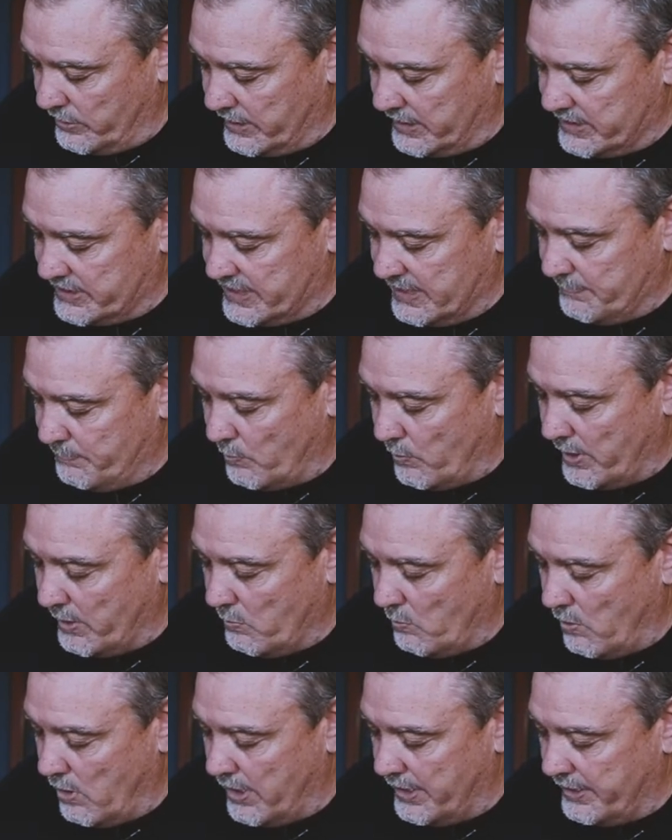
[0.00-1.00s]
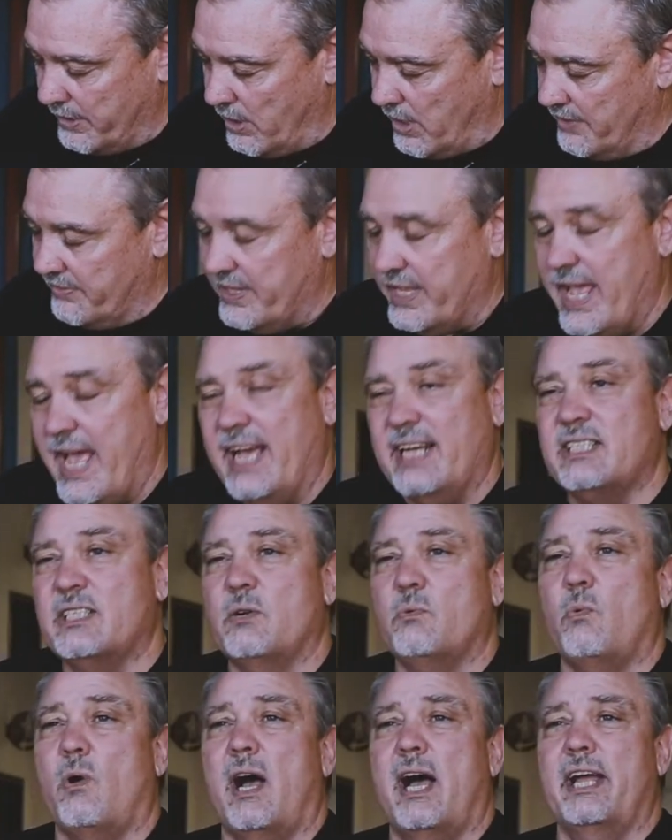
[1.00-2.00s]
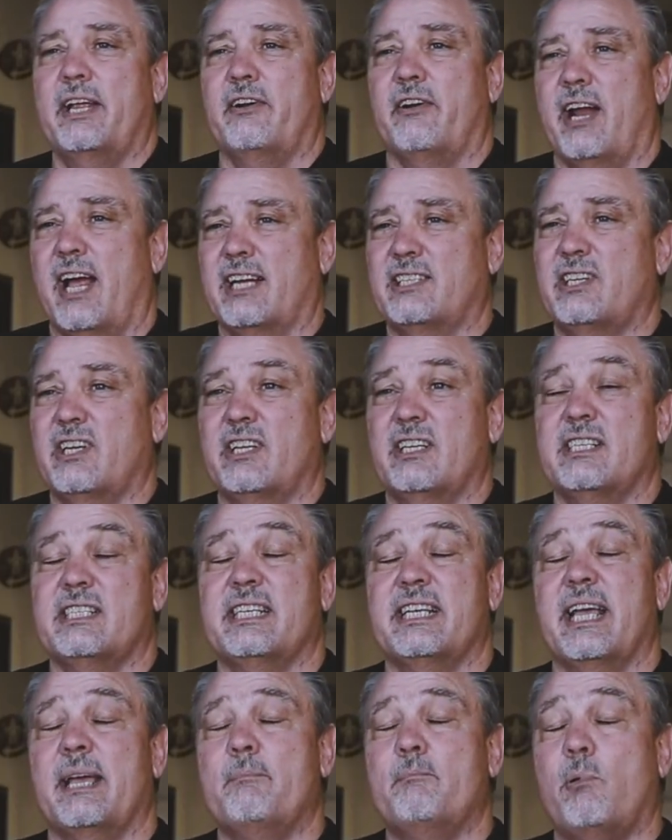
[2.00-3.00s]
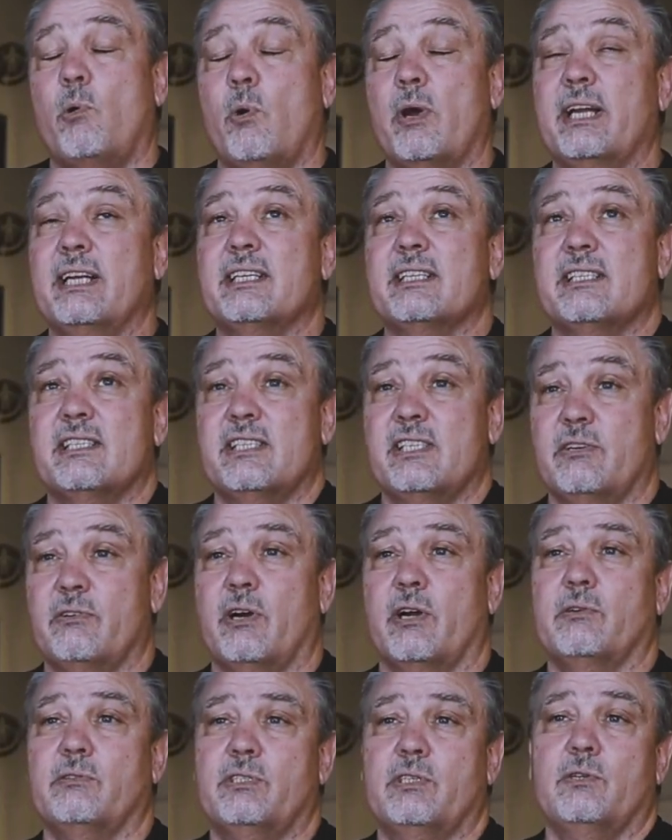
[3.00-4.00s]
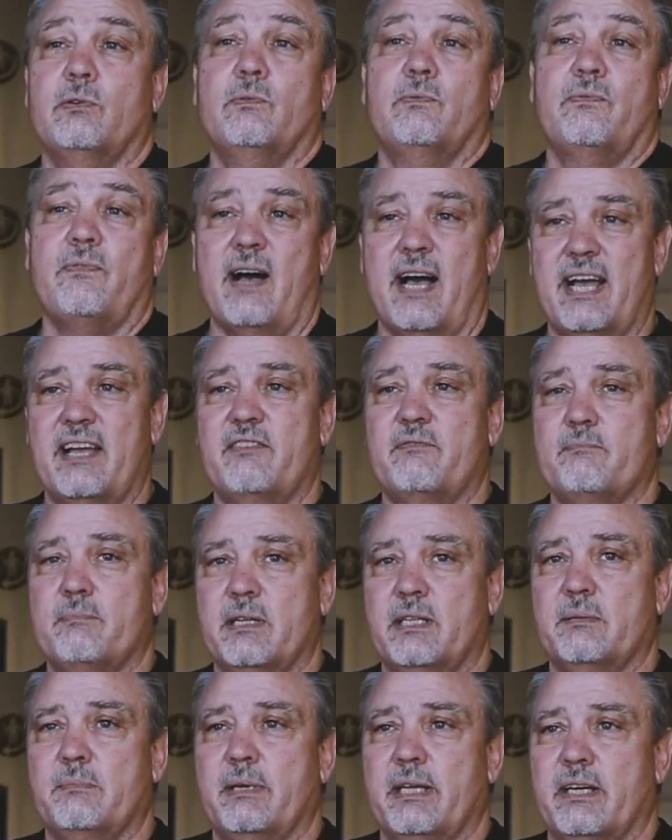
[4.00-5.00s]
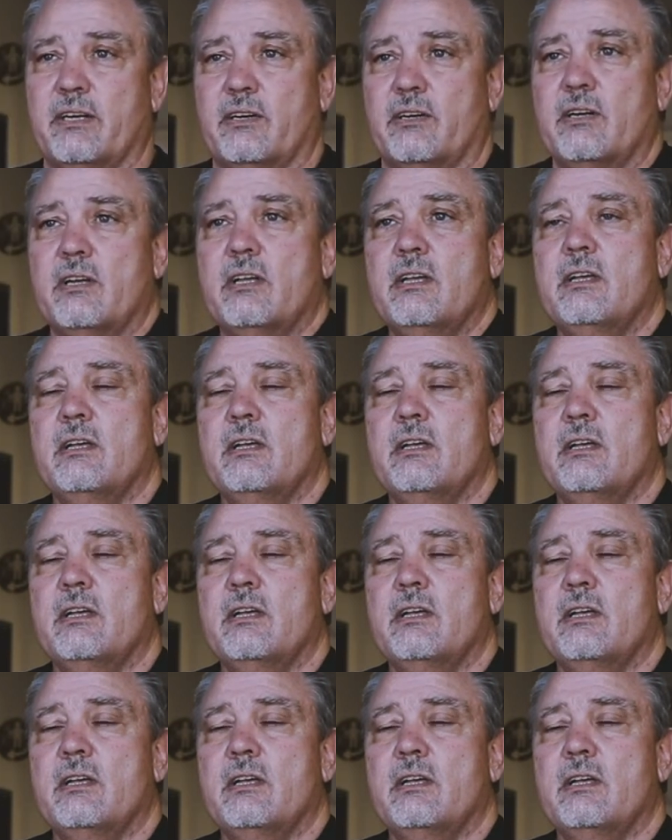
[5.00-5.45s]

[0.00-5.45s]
going to see 0.1. On the X and Y, you're actually going to see a 0.025 millimeter.